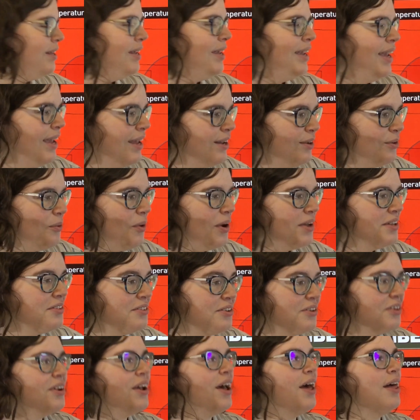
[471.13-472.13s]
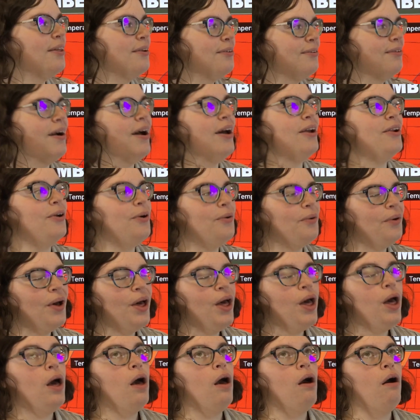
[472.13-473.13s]
in western Colorado,
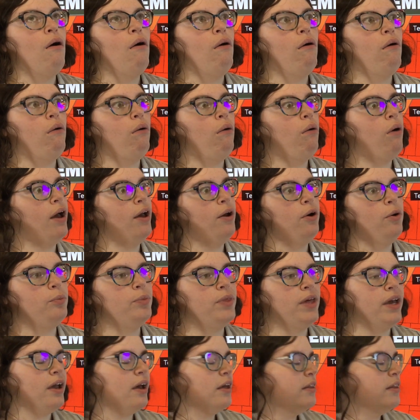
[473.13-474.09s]
I hope that got